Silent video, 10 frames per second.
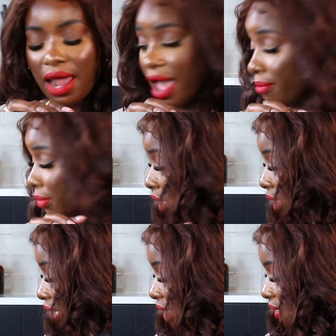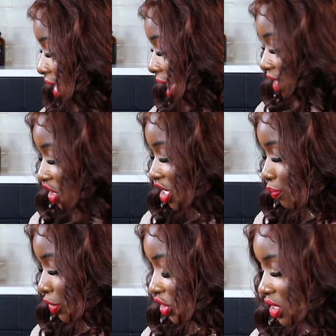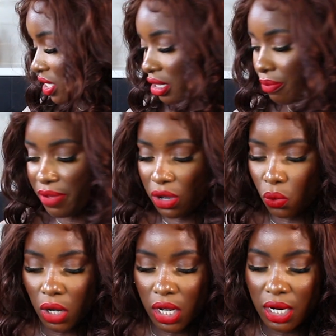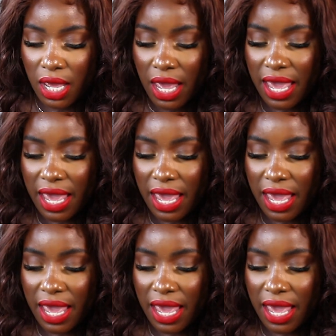I'm looking into actually purchasing the big one,